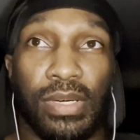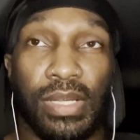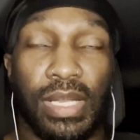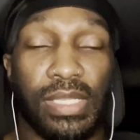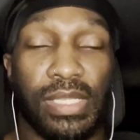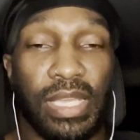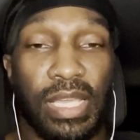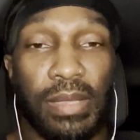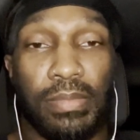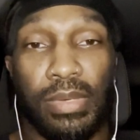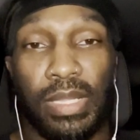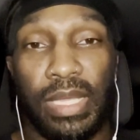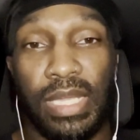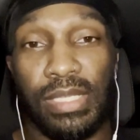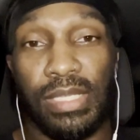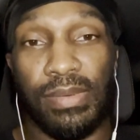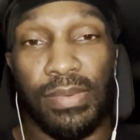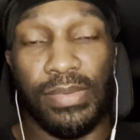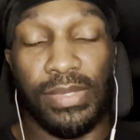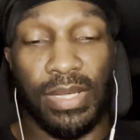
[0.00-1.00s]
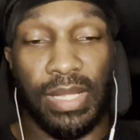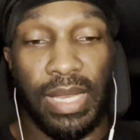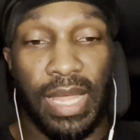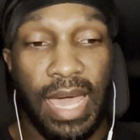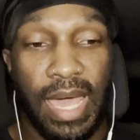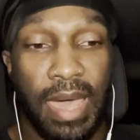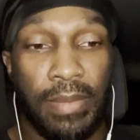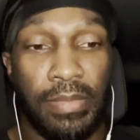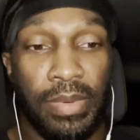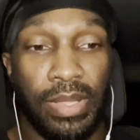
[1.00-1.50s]
going to take place, what was going to
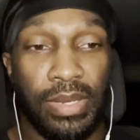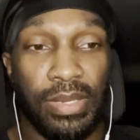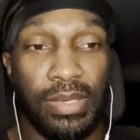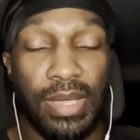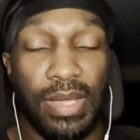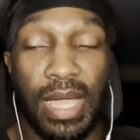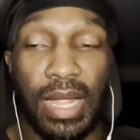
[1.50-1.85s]
happen.